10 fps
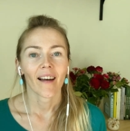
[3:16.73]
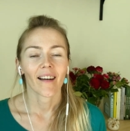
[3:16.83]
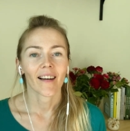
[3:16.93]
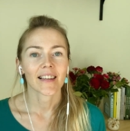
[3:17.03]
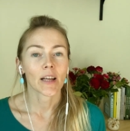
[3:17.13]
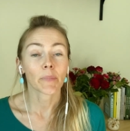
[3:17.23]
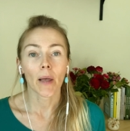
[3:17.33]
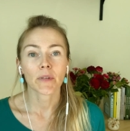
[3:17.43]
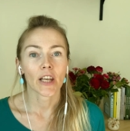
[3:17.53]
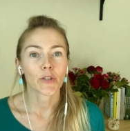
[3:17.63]
Uh,
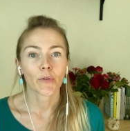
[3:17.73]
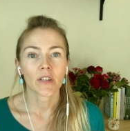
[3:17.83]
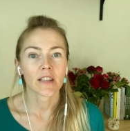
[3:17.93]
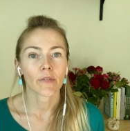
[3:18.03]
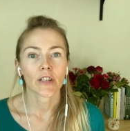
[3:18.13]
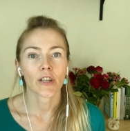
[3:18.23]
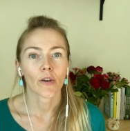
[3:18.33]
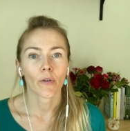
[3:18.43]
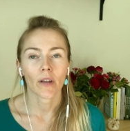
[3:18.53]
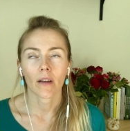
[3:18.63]
sometimes I do this
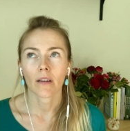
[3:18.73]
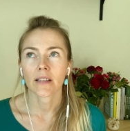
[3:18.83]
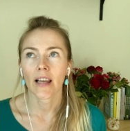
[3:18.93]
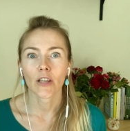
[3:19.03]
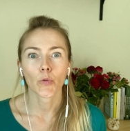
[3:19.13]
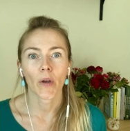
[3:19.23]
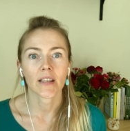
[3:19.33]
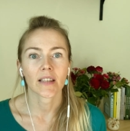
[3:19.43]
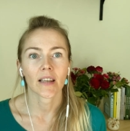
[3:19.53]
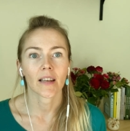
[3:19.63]
video in 10
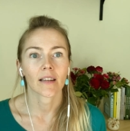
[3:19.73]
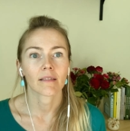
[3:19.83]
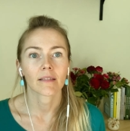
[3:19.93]
20